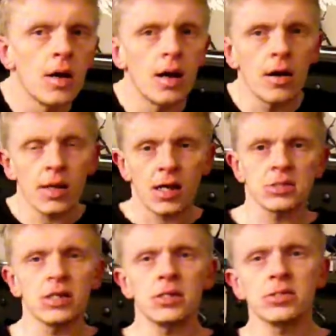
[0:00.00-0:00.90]
Okay,
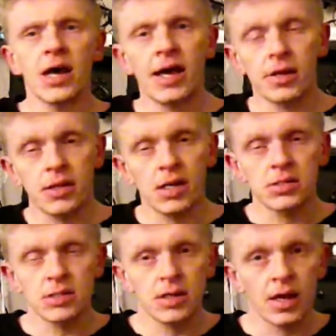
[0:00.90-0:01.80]
since I had
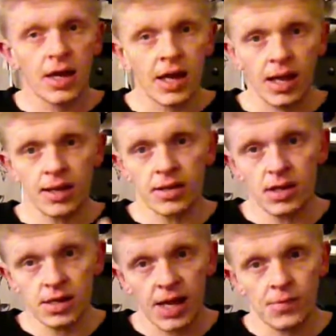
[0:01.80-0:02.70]
this and
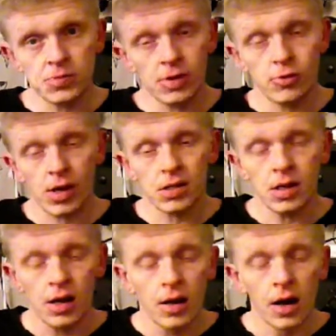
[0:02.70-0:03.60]
the camera's been great,
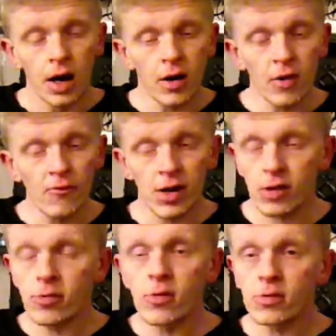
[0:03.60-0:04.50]
I've really
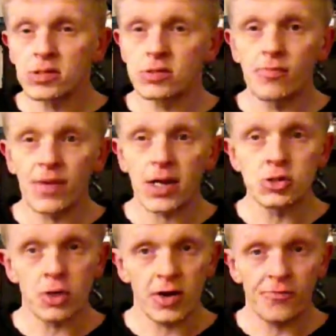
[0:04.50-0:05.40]
caught some bad
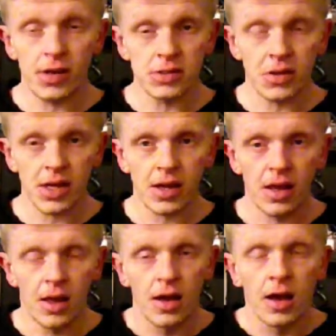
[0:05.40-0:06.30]
drive-ins on here.
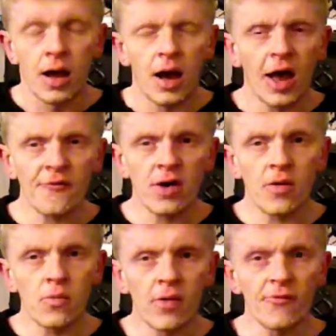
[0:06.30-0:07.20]
I've
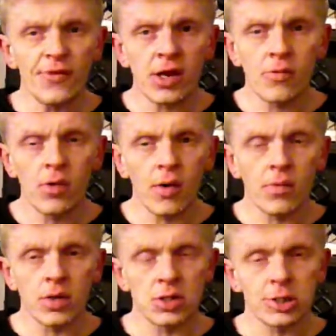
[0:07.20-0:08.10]
got one figure what I
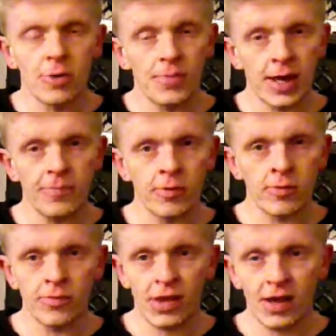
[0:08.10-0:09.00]
want to show
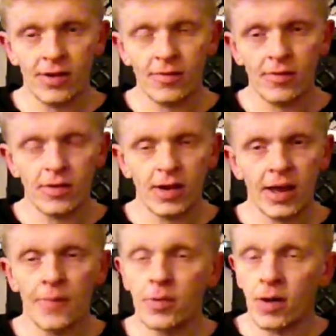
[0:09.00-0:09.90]
people, but
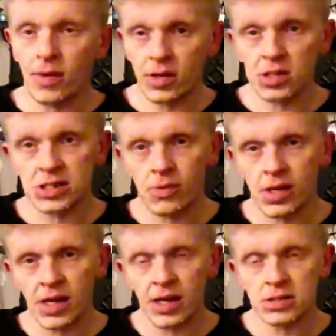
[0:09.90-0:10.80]
I'm not going to say what
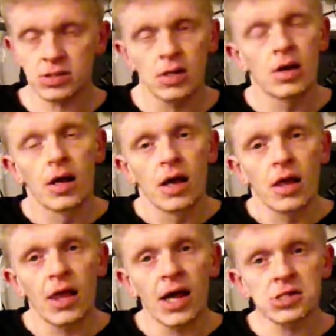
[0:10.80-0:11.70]
it is.
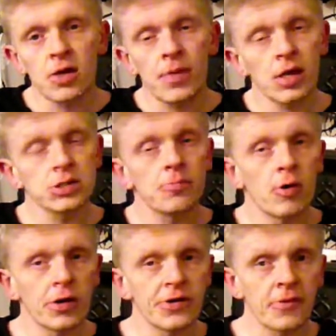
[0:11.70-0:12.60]
And that's going to be a
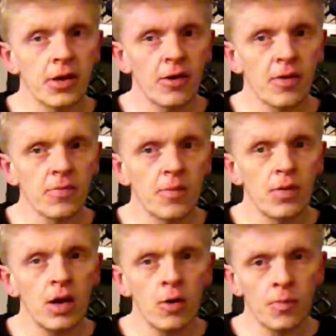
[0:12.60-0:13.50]
surprise video. I'm going to put
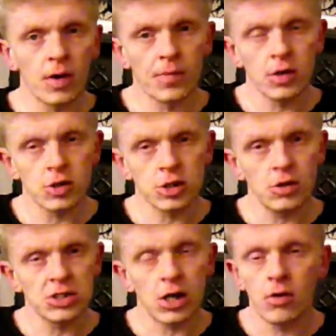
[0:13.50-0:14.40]
it up on my YouTube
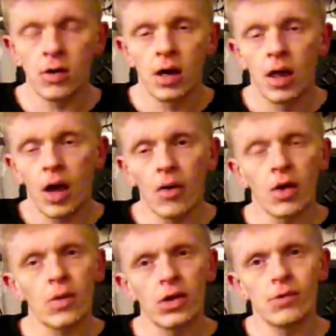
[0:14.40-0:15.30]
channel on a
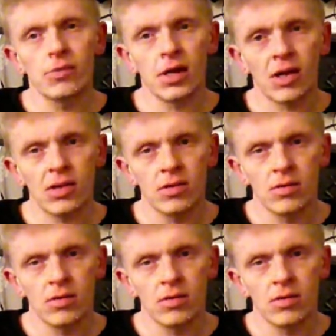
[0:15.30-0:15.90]
random day.